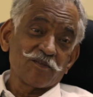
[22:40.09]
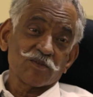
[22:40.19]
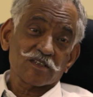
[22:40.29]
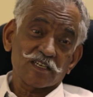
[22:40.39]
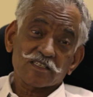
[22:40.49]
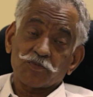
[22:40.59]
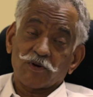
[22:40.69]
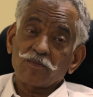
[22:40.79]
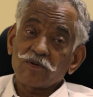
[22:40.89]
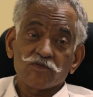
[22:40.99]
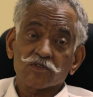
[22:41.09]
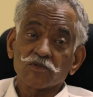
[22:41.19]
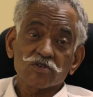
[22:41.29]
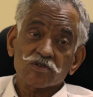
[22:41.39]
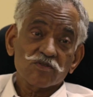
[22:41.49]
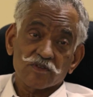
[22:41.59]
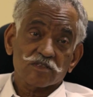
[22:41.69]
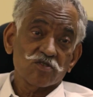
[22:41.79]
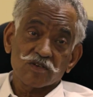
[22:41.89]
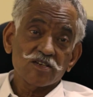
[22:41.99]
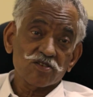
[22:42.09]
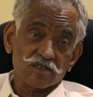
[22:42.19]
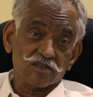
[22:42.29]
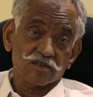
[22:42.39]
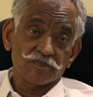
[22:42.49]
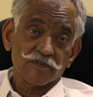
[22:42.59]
Because that's the problem with most of these donations.